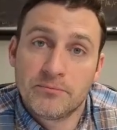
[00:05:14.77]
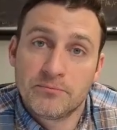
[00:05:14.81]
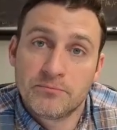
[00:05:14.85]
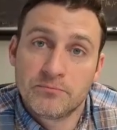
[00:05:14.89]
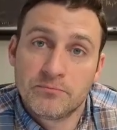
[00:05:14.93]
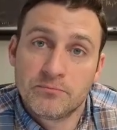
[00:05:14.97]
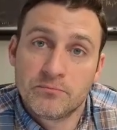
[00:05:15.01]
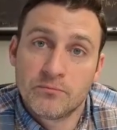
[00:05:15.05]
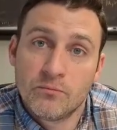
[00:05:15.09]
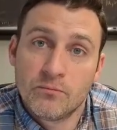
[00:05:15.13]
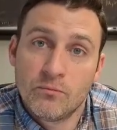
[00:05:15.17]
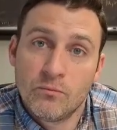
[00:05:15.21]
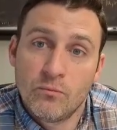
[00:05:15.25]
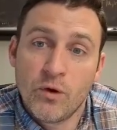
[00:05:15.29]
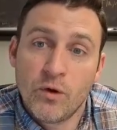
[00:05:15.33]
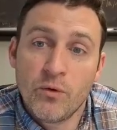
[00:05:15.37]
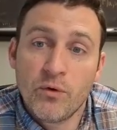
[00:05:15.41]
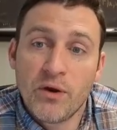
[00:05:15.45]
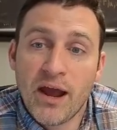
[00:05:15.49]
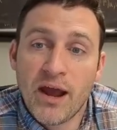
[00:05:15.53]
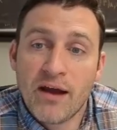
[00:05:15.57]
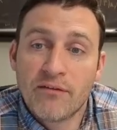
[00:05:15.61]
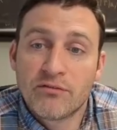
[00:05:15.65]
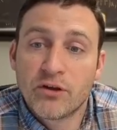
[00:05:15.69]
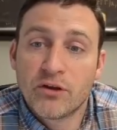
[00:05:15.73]
We would have
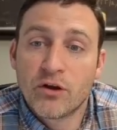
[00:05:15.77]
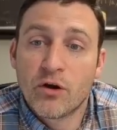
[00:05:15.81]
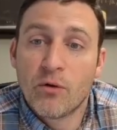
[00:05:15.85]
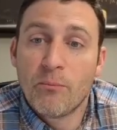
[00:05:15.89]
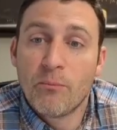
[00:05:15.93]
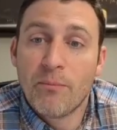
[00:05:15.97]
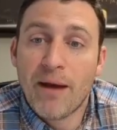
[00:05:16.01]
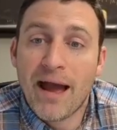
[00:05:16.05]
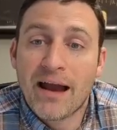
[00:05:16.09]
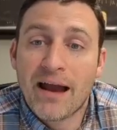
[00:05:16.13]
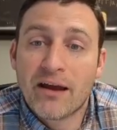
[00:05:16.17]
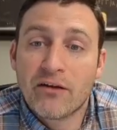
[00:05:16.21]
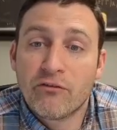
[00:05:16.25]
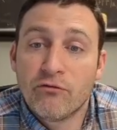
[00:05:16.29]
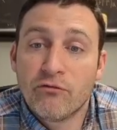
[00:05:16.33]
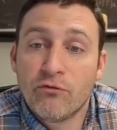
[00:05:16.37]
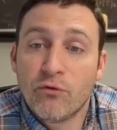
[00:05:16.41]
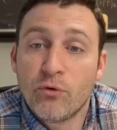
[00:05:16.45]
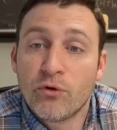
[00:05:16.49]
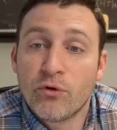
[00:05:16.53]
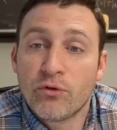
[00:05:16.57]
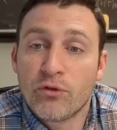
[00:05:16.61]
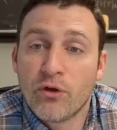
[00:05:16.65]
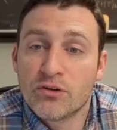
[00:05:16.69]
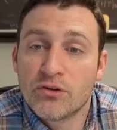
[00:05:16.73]
to go back and forth
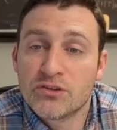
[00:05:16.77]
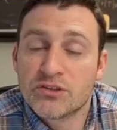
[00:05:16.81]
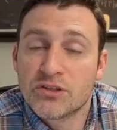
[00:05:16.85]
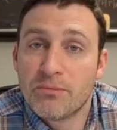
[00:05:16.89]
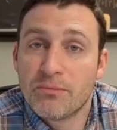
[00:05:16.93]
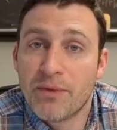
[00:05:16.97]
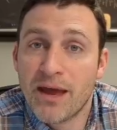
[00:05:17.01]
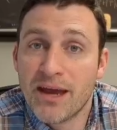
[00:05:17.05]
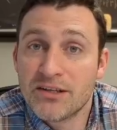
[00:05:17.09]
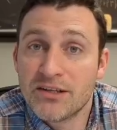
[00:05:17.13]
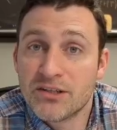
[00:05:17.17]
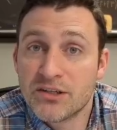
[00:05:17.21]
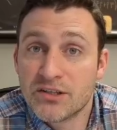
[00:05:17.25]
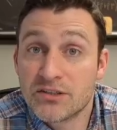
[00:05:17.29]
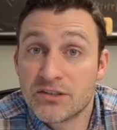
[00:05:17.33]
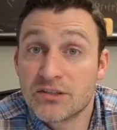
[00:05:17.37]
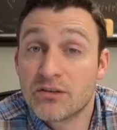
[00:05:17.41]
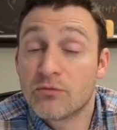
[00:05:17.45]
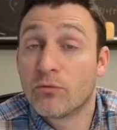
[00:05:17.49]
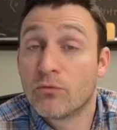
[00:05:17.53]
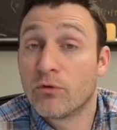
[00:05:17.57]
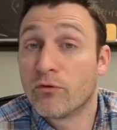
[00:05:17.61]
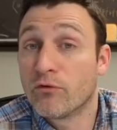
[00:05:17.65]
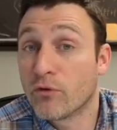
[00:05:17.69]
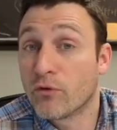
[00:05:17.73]
on some edges,
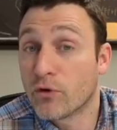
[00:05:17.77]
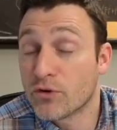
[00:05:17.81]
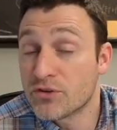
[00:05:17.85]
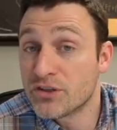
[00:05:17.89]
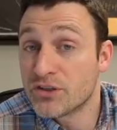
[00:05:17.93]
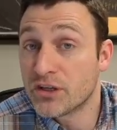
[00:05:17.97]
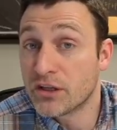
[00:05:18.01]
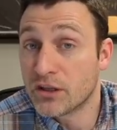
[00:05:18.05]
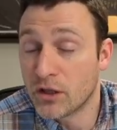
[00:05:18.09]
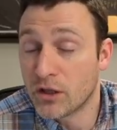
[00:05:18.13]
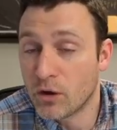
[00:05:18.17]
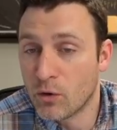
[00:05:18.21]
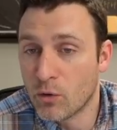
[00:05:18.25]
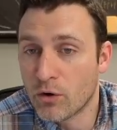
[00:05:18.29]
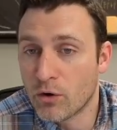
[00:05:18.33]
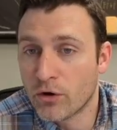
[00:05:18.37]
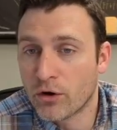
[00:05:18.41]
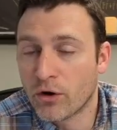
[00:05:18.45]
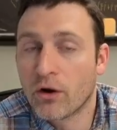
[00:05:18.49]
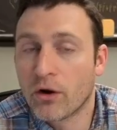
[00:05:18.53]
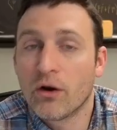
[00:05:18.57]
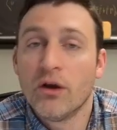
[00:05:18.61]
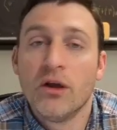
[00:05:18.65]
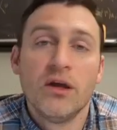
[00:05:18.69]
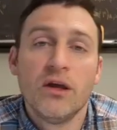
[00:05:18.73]
reversing the order
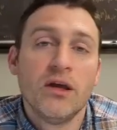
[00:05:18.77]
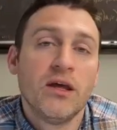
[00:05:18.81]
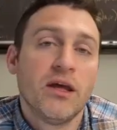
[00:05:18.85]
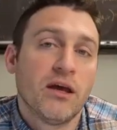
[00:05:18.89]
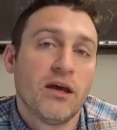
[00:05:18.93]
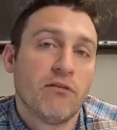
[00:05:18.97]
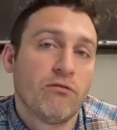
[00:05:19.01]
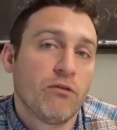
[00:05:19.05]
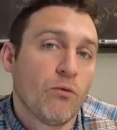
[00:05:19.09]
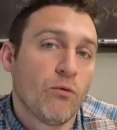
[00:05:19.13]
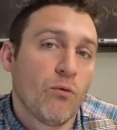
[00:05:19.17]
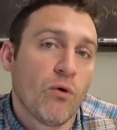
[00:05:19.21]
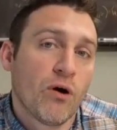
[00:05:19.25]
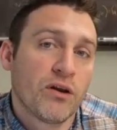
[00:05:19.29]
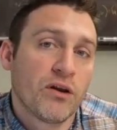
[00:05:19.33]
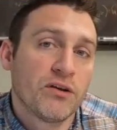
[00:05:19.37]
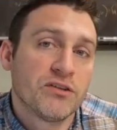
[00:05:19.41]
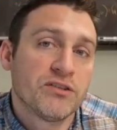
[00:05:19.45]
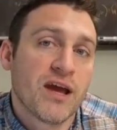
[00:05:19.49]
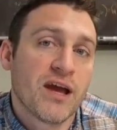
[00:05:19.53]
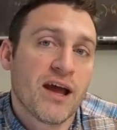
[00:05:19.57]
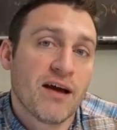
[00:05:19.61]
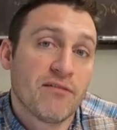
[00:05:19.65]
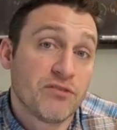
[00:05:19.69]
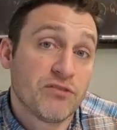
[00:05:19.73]
if we wanted to
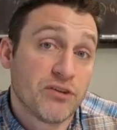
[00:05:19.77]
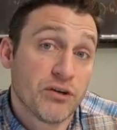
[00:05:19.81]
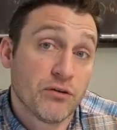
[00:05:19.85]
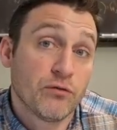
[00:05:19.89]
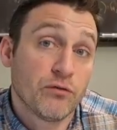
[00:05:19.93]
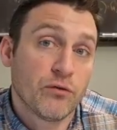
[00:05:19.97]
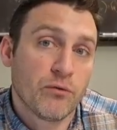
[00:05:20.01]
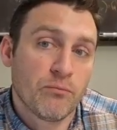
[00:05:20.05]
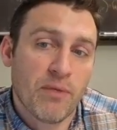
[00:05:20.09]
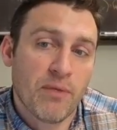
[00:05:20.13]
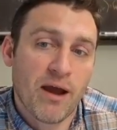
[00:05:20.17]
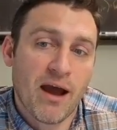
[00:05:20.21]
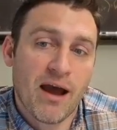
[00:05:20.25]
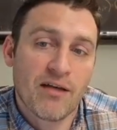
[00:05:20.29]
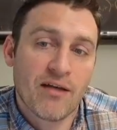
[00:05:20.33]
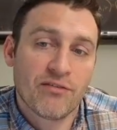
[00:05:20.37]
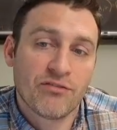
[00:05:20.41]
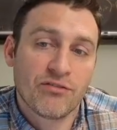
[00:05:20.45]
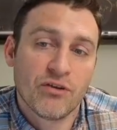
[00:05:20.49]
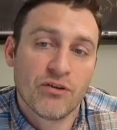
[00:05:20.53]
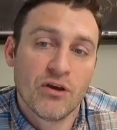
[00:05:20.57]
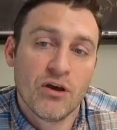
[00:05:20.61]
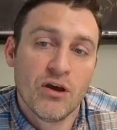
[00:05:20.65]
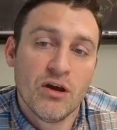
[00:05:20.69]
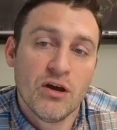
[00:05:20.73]
have different paths.
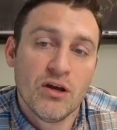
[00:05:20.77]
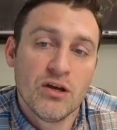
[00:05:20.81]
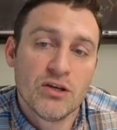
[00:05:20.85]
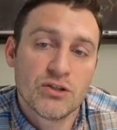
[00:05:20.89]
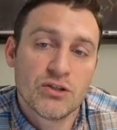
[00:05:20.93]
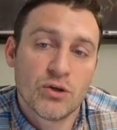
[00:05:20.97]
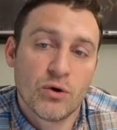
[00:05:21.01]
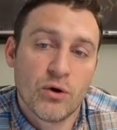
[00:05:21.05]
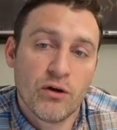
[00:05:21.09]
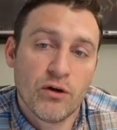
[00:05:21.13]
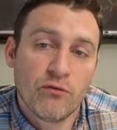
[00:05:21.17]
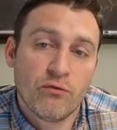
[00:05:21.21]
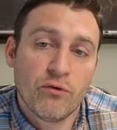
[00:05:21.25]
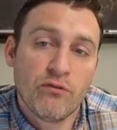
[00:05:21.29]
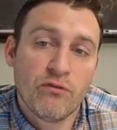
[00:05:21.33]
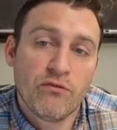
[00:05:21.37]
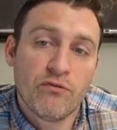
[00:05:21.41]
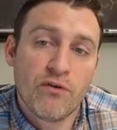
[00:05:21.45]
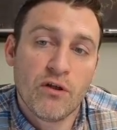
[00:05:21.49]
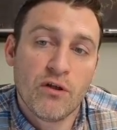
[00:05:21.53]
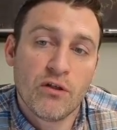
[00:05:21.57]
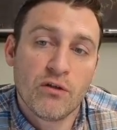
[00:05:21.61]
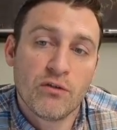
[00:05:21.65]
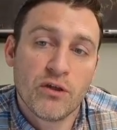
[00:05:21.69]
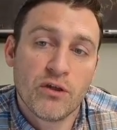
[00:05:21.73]
So if we follow
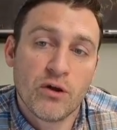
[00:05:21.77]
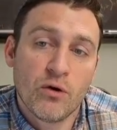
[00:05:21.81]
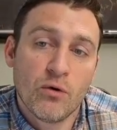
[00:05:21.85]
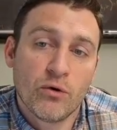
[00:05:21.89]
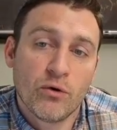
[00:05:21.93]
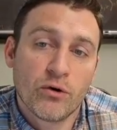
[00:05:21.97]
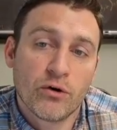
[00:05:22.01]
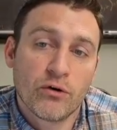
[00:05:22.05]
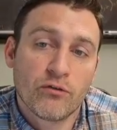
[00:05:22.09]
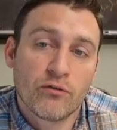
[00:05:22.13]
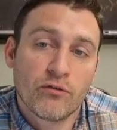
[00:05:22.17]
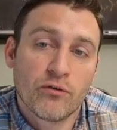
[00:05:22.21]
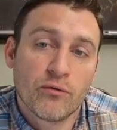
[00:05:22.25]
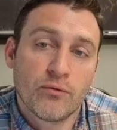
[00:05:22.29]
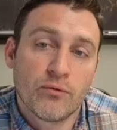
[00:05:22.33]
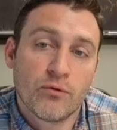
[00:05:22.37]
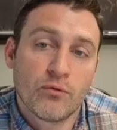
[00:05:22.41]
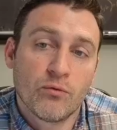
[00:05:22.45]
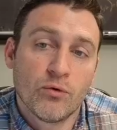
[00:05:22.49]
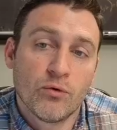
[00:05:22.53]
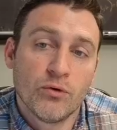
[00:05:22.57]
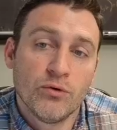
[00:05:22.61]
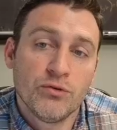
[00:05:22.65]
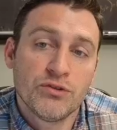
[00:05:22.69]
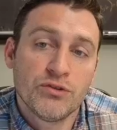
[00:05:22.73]
the order from the
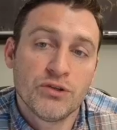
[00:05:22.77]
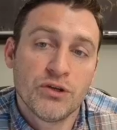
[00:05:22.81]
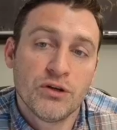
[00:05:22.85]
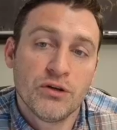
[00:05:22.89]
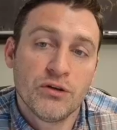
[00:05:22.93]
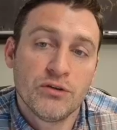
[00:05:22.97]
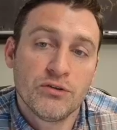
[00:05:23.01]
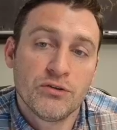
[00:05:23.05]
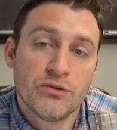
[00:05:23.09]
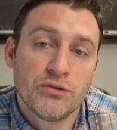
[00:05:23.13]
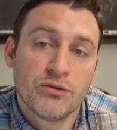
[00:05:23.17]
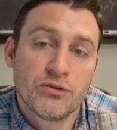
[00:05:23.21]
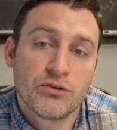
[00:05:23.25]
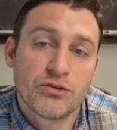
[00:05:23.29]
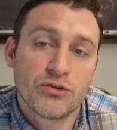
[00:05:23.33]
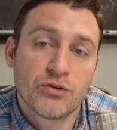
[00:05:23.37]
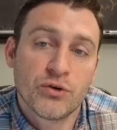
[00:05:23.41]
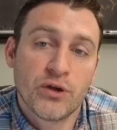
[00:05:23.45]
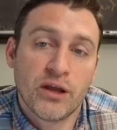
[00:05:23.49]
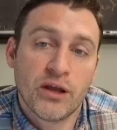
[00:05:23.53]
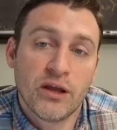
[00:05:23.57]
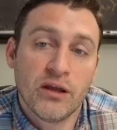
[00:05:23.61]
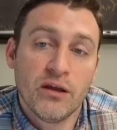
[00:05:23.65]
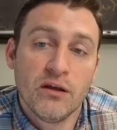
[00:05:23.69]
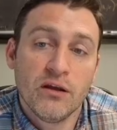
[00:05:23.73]
root to the tree,
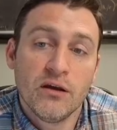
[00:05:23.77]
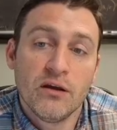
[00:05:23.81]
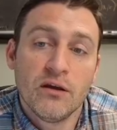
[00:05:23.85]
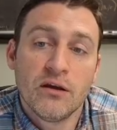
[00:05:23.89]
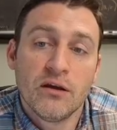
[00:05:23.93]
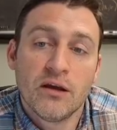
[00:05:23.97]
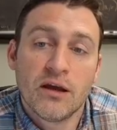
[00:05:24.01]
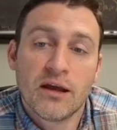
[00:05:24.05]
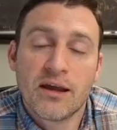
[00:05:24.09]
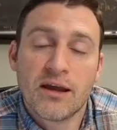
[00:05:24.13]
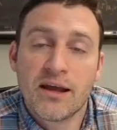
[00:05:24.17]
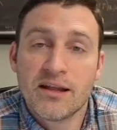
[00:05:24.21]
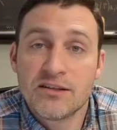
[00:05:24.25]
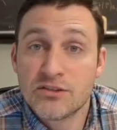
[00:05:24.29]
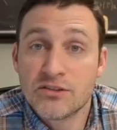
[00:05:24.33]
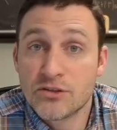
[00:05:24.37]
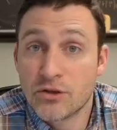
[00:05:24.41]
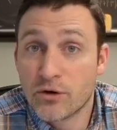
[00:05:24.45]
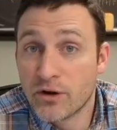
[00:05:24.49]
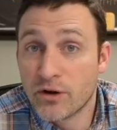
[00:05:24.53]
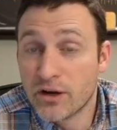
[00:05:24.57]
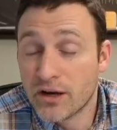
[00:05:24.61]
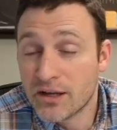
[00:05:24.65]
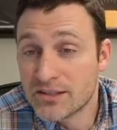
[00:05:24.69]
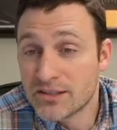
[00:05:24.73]
it gets there in
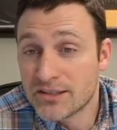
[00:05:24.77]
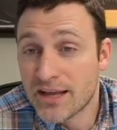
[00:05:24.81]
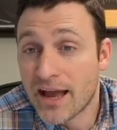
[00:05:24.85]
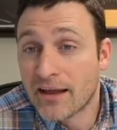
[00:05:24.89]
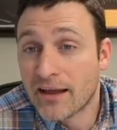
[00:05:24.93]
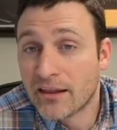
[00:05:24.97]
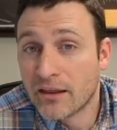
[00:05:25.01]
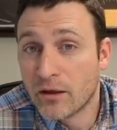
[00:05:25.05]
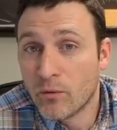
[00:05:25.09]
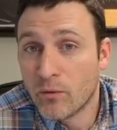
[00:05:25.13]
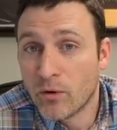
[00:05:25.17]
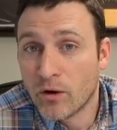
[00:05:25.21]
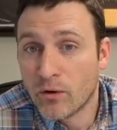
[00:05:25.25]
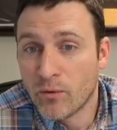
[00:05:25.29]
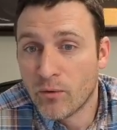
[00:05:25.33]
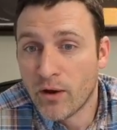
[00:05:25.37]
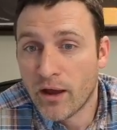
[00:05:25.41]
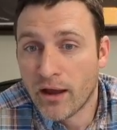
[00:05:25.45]
exactly one way.